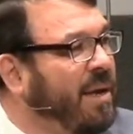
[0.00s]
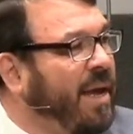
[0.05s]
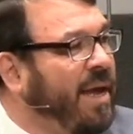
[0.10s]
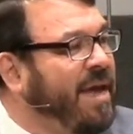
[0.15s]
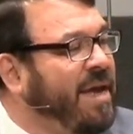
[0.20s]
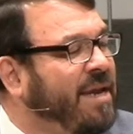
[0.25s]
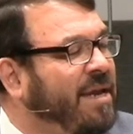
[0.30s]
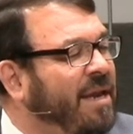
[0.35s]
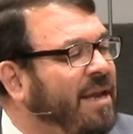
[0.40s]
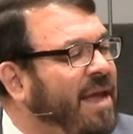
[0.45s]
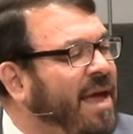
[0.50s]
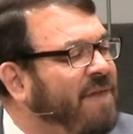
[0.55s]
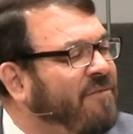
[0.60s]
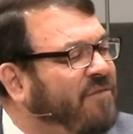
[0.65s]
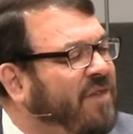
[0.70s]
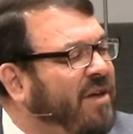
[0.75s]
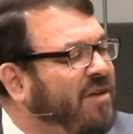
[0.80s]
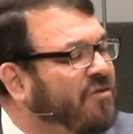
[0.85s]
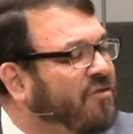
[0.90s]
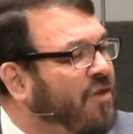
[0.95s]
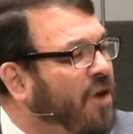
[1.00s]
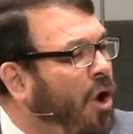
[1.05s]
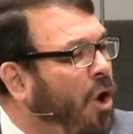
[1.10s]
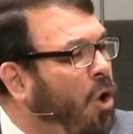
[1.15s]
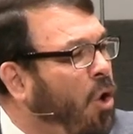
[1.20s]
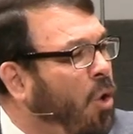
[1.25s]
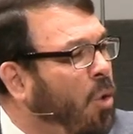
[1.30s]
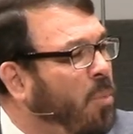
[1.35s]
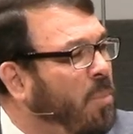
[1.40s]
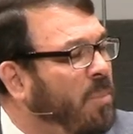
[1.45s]
He had left his
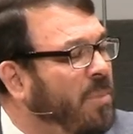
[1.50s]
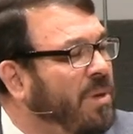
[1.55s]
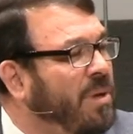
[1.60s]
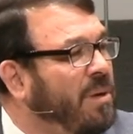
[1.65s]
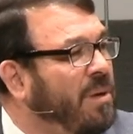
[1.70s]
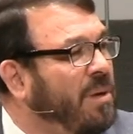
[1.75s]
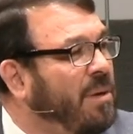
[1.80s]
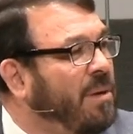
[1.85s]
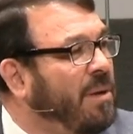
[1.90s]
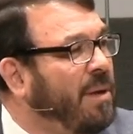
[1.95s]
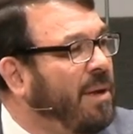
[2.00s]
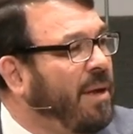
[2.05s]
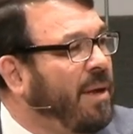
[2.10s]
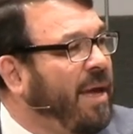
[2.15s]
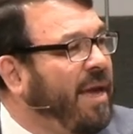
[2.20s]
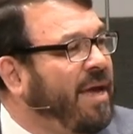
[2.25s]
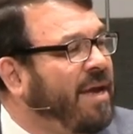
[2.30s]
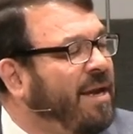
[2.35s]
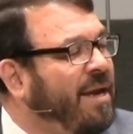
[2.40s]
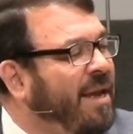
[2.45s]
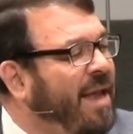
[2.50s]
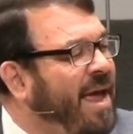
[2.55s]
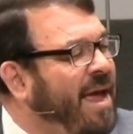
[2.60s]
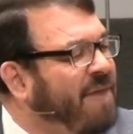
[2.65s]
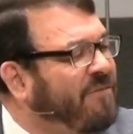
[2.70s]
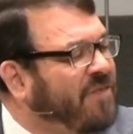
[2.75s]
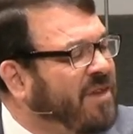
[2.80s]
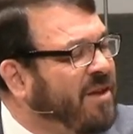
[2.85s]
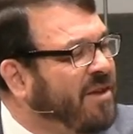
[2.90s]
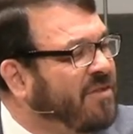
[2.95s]
home, he had
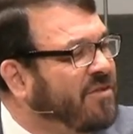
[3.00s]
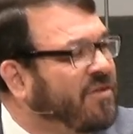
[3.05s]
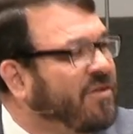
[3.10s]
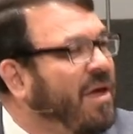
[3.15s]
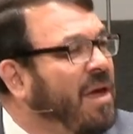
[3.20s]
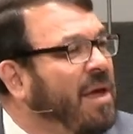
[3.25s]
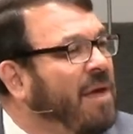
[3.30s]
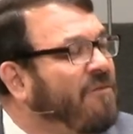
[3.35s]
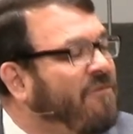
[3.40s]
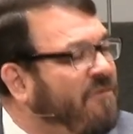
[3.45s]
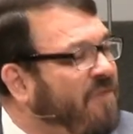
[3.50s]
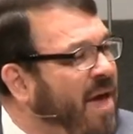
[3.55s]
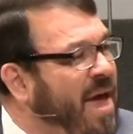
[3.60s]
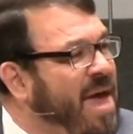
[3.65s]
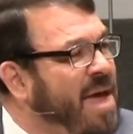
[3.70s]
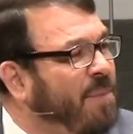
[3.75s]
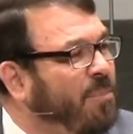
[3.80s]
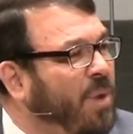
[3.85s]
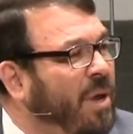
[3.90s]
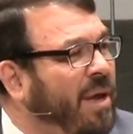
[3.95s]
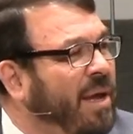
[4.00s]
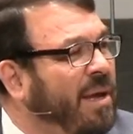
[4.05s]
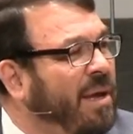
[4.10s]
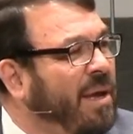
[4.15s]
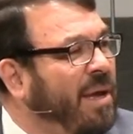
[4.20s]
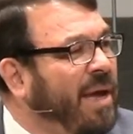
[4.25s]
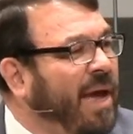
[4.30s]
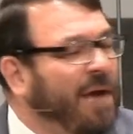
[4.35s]
left his family,